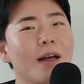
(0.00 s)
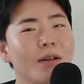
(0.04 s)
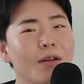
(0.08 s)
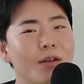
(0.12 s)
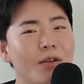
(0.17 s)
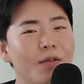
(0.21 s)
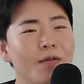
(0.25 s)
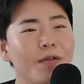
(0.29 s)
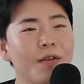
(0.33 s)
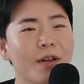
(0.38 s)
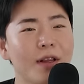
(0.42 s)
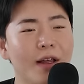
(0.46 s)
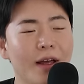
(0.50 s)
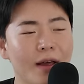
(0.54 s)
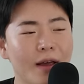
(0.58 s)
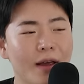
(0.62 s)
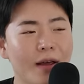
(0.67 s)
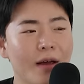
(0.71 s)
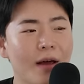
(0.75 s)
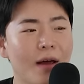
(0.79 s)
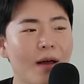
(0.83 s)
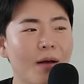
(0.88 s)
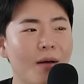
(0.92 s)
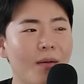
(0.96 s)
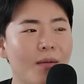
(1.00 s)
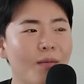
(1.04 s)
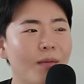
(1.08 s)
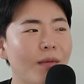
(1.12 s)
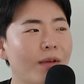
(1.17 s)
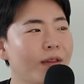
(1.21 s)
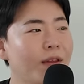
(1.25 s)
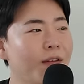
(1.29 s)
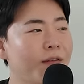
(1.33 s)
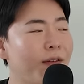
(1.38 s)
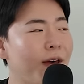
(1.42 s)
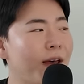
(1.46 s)
I do feel like um,
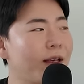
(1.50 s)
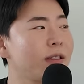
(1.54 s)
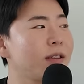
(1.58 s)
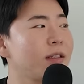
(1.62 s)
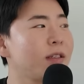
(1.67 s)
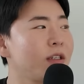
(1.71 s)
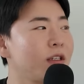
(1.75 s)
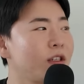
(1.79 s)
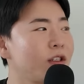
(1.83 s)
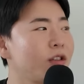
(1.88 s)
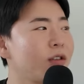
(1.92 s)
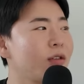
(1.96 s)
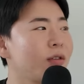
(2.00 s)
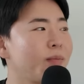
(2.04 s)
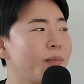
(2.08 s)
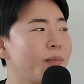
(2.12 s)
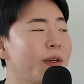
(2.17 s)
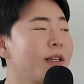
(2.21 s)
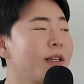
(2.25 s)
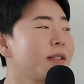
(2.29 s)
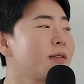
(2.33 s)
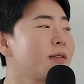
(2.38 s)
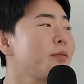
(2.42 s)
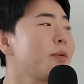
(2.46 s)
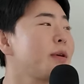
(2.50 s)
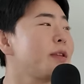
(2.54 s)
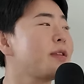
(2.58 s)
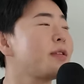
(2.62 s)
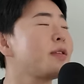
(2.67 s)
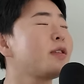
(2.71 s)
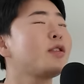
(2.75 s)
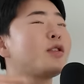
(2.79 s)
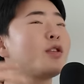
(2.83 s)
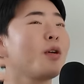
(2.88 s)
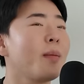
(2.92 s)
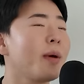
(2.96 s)
the fans need to because with
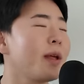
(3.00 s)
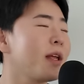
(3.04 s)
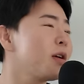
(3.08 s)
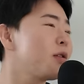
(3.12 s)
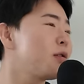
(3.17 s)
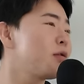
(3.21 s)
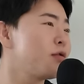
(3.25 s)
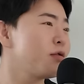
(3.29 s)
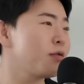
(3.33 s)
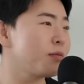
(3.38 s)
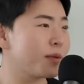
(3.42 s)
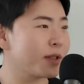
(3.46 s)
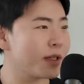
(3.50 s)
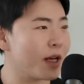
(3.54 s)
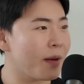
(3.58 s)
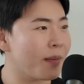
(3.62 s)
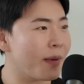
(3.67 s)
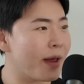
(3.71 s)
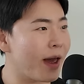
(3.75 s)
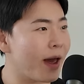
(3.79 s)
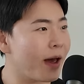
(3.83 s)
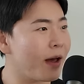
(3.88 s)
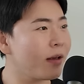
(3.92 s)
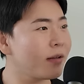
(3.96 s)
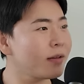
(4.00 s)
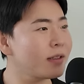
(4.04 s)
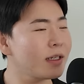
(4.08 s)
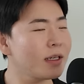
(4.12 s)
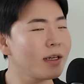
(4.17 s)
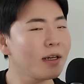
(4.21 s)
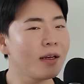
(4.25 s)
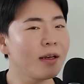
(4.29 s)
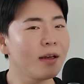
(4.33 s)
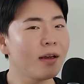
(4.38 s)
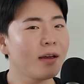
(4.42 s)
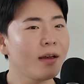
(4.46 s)
so many groups coming mm-hmm. out,
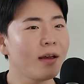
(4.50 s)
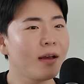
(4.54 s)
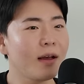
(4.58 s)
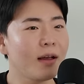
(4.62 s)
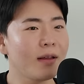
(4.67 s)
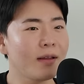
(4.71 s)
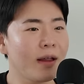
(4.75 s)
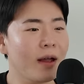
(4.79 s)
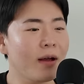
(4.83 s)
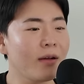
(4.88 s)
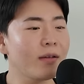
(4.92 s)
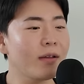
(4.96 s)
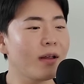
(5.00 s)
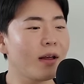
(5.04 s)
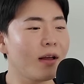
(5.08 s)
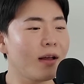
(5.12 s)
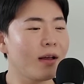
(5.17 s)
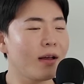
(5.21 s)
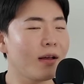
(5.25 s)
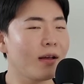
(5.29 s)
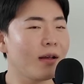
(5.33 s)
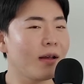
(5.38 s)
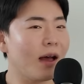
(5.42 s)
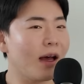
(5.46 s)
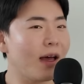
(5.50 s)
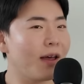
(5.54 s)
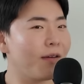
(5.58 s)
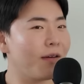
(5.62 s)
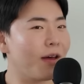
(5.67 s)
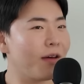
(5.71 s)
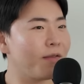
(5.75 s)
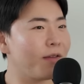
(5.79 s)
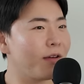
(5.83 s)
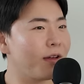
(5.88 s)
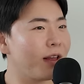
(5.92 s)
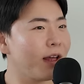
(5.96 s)
uh, now uh, I,
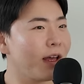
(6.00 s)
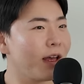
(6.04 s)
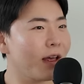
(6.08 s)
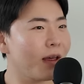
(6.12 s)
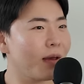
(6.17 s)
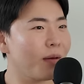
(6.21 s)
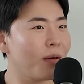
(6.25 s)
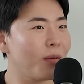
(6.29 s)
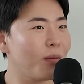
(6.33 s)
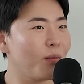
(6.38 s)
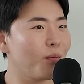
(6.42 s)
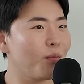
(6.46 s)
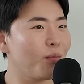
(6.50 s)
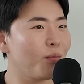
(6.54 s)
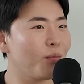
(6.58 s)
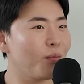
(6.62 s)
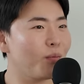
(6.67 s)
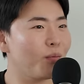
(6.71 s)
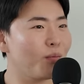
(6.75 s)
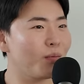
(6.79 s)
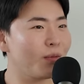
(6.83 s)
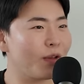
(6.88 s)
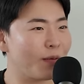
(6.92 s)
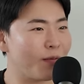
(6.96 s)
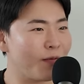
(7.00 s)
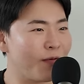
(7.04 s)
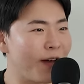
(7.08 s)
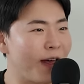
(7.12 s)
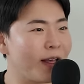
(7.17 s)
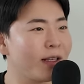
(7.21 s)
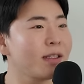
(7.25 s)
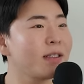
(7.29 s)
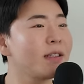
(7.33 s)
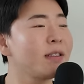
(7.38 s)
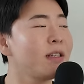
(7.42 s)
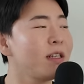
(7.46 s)
I feel like the
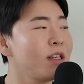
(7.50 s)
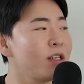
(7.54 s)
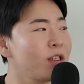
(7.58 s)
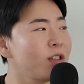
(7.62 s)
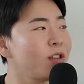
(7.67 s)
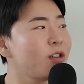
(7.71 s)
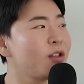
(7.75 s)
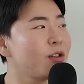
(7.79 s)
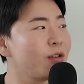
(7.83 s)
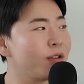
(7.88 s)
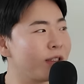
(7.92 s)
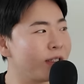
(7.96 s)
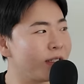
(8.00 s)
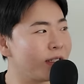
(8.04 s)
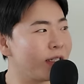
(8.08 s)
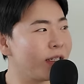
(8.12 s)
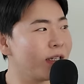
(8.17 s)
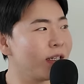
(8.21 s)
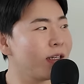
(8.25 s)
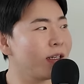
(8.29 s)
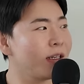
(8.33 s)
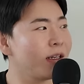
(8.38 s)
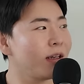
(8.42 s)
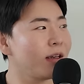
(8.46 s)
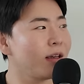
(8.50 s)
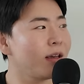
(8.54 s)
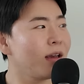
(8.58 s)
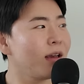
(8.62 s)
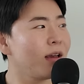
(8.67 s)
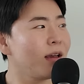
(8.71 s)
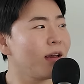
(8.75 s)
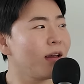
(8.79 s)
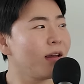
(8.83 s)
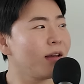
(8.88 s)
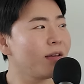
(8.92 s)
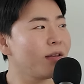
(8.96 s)
fans need to see
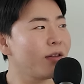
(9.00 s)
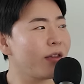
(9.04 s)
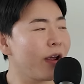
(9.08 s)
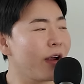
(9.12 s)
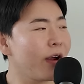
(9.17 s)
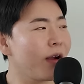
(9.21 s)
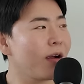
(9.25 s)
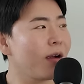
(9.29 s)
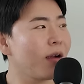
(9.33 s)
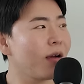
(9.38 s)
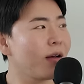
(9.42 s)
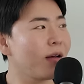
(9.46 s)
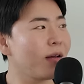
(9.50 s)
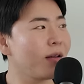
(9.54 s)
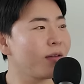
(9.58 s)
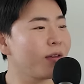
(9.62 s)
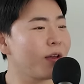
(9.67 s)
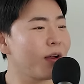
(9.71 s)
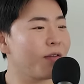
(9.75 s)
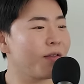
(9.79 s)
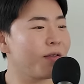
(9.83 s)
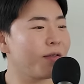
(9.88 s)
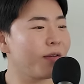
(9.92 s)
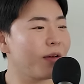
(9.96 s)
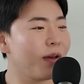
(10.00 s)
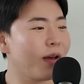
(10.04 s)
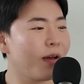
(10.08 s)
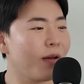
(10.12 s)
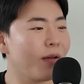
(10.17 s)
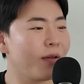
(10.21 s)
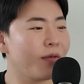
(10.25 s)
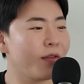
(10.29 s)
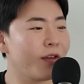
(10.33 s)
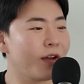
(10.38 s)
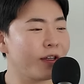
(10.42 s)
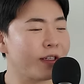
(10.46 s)
their their
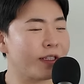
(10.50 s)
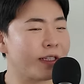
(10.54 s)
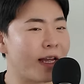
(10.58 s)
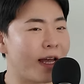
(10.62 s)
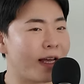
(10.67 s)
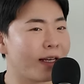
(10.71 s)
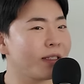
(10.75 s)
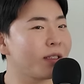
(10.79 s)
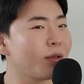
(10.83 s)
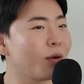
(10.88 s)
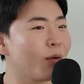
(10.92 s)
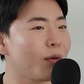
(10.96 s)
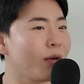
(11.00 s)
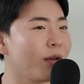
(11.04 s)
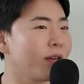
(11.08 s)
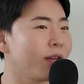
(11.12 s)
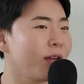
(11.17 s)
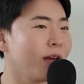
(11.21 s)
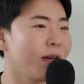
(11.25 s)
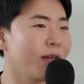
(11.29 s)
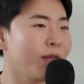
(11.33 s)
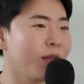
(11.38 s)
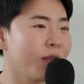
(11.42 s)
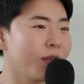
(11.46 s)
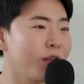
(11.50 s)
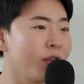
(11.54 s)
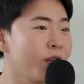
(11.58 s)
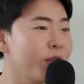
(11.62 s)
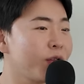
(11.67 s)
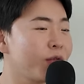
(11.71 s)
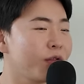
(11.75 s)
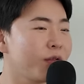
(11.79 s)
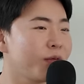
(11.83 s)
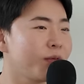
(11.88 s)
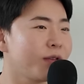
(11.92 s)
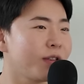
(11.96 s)
their stands or the, the new
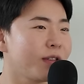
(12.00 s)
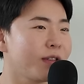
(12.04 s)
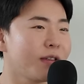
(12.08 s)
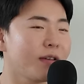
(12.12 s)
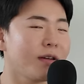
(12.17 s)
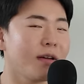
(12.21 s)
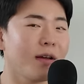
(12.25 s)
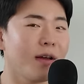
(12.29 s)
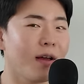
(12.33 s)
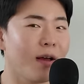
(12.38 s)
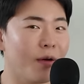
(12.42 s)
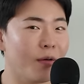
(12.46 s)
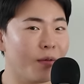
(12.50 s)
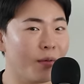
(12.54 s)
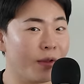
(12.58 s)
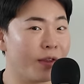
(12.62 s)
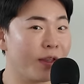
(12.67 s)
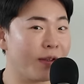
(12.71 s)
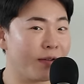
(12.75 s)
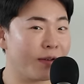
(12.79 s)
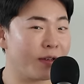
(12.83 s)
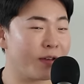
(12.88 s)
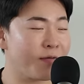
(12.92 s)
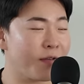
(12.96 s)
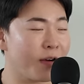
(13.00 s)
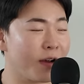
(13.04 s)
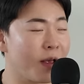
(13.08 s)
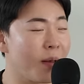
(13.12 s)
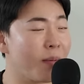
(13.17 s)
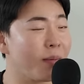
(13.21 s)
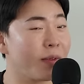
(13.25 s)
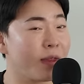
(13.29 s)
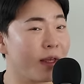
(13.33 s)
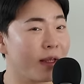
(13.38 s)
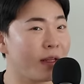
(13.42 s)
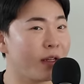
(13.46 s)
groups uh, when they first
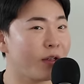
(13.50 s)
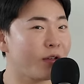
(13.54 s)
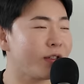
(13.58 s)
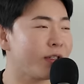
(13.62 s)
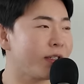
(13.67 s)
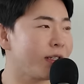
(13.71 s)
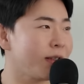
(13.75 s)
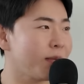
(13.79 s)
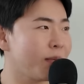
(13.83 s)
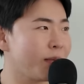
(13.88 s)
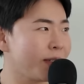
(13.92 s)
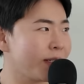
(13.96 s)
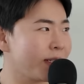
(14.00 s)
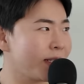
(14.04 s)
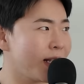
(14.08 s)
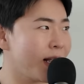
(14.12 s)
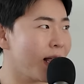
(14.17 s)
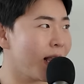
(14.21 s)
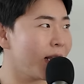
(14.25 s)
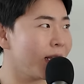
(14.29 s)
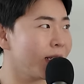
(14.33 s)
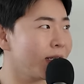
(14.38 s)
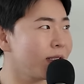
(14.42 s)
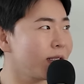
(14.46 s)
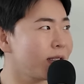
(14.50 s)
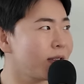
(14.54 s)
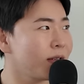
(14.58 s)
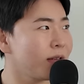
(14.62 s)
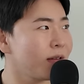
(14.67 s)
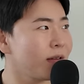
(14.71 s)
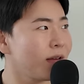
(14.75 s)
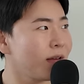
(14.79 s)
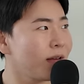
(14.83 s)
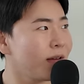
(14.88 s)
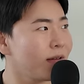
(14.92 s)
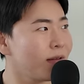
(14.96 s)
come, they need to see the personalities.
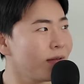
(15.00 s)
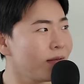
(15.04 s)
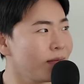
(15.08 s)
Mm-hmm.